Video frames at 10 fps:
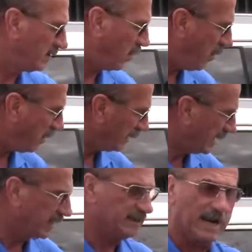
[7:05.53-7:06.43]
or
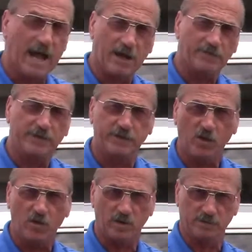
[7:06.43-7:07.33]
unlock the
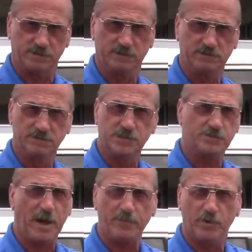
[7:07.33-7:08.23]
doors
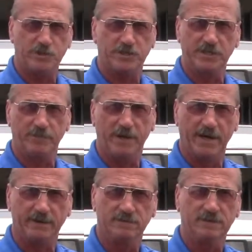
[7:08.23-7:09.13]
just by pushing the
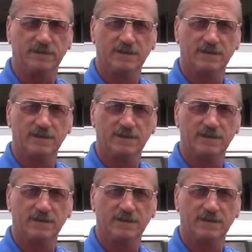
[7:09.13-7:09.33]
button.